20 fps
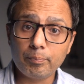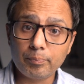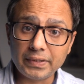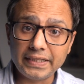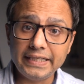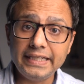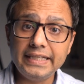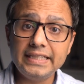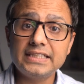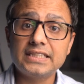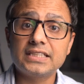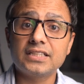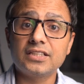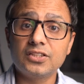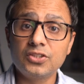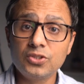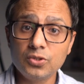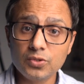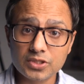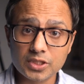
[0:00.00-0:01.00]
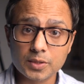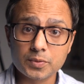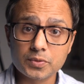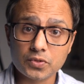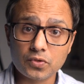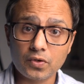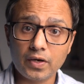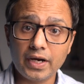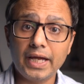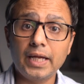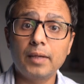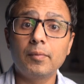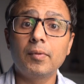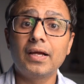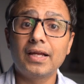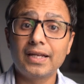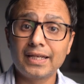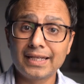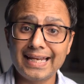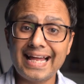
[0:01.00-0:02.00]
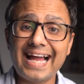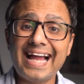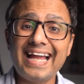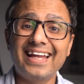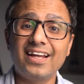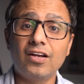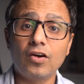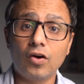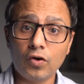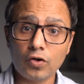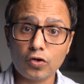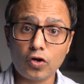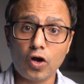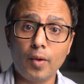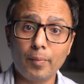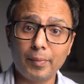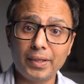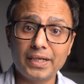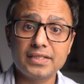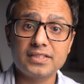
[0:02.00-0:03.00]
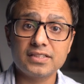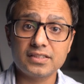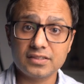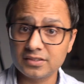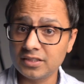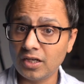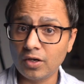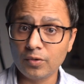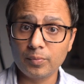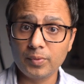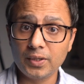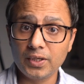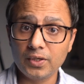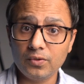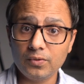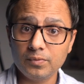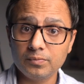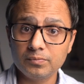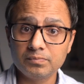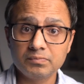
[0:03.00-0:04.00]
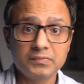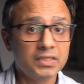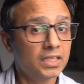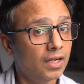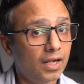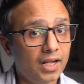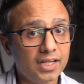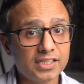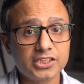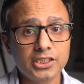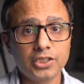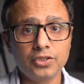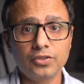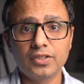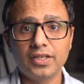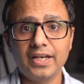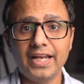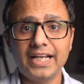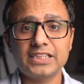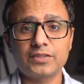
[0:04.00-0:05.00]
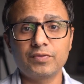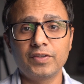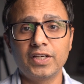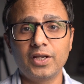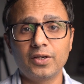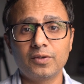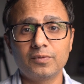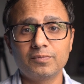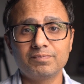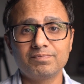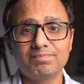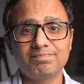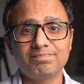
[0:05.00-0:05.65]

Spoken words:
Please do subscribe, like, or comment down below. I'll see you in the next video.